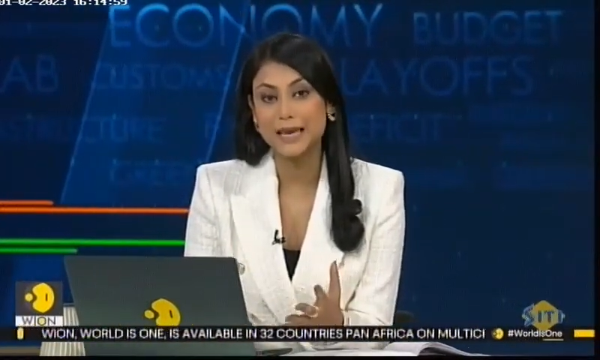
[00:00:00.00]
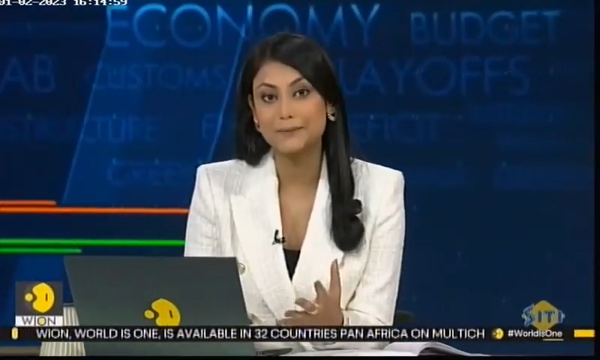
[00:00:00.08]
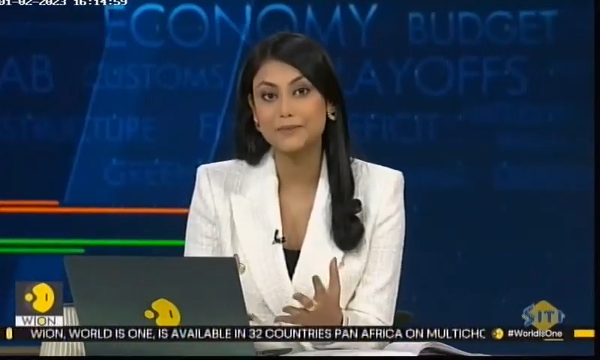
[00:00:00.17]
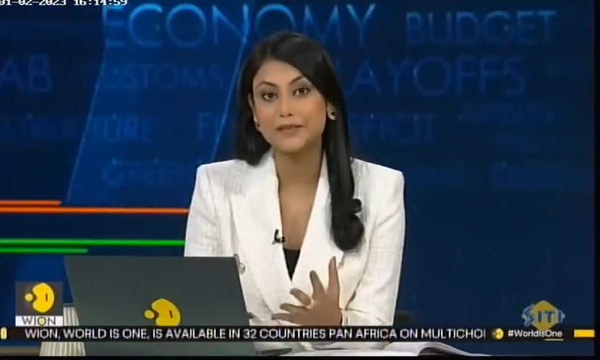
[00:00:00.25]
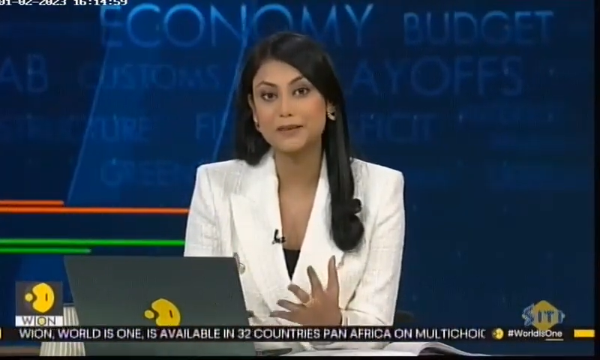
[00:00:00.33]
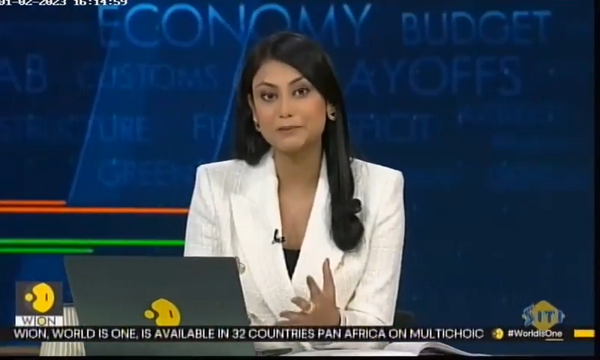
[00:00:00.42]

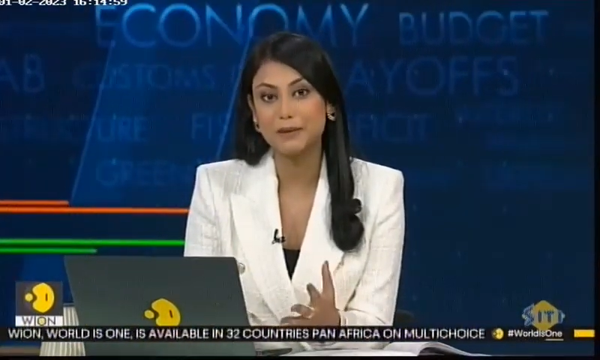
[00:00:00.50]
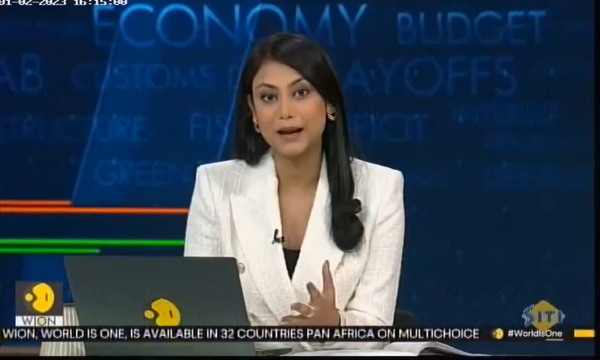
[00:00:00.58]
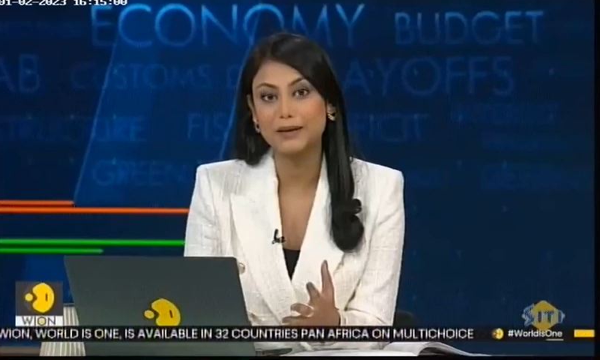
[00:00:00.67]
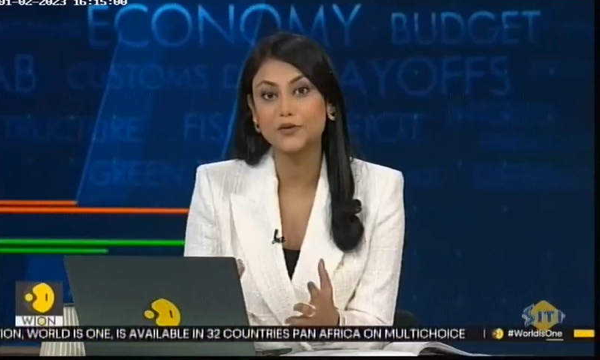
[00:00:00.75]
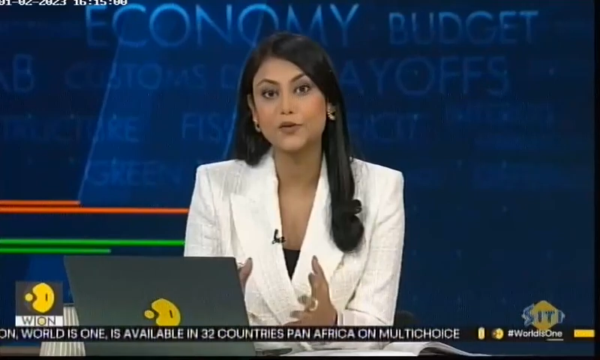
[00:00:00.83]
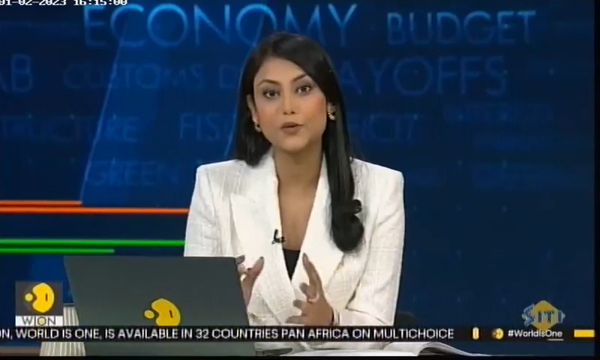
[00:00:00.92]
kept in
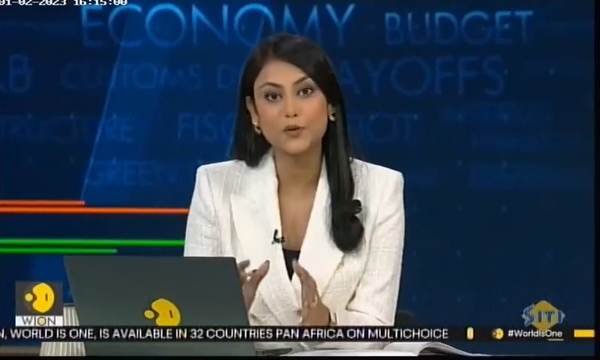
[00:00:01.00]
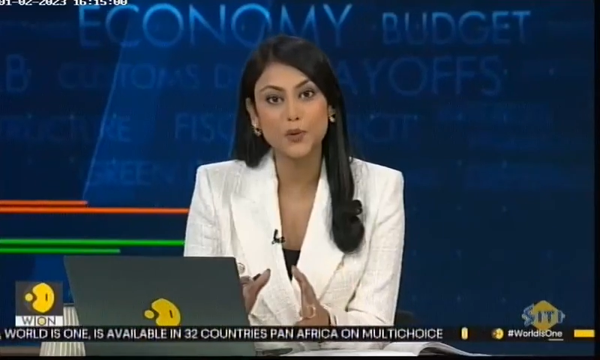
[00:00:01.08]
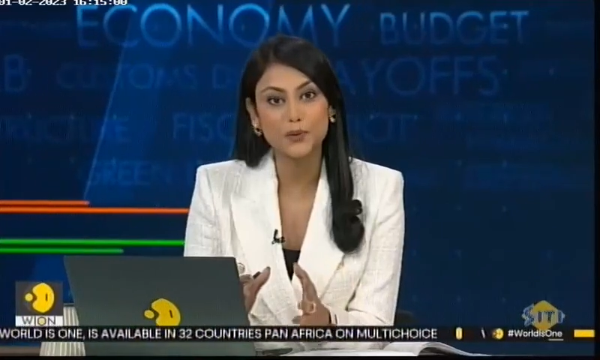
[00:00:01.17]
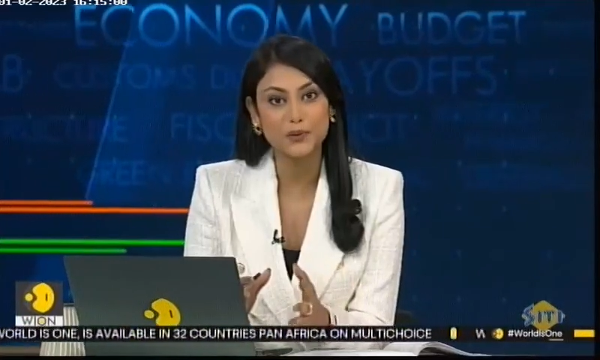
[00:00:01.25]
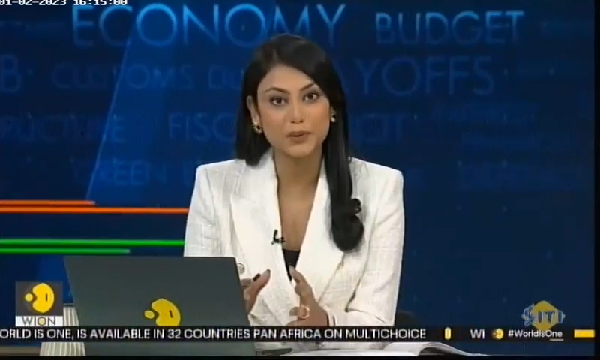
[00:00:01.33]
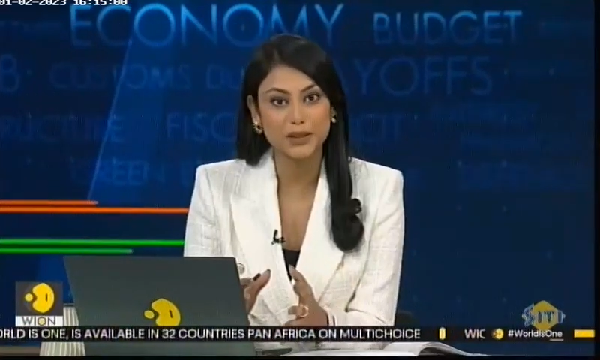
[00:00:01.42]
mind the
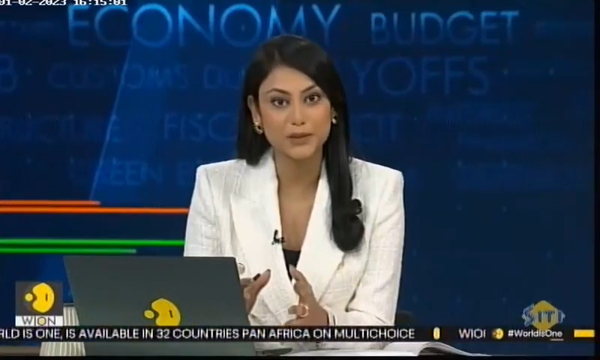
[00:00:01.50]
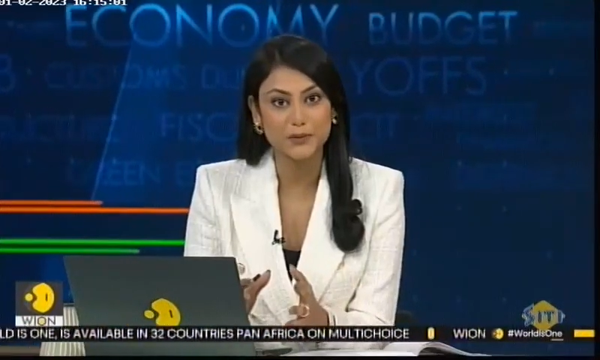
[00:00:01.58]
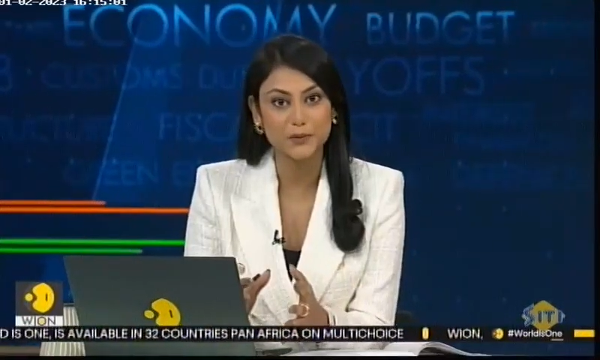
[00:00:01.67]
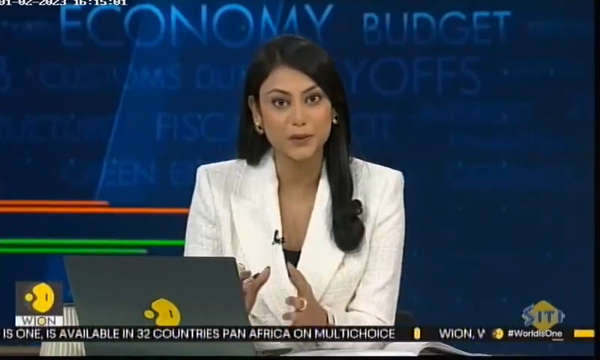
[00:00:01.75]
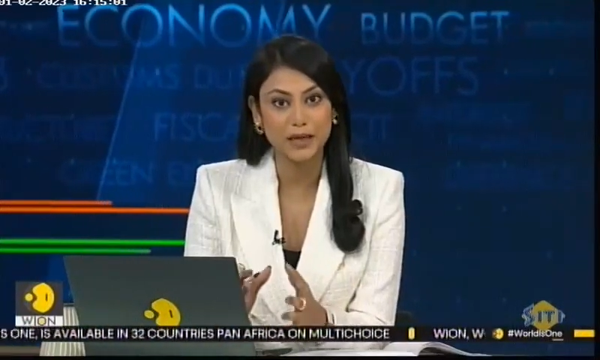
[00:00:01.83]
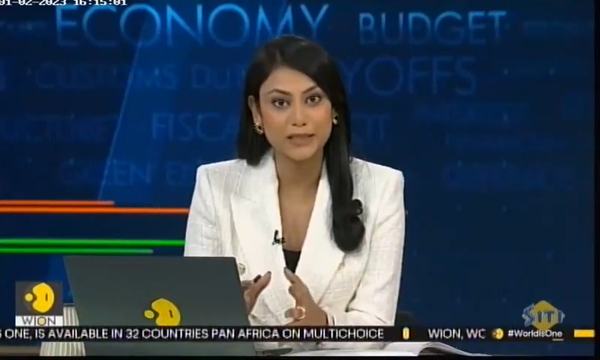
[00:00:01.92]
growth needs of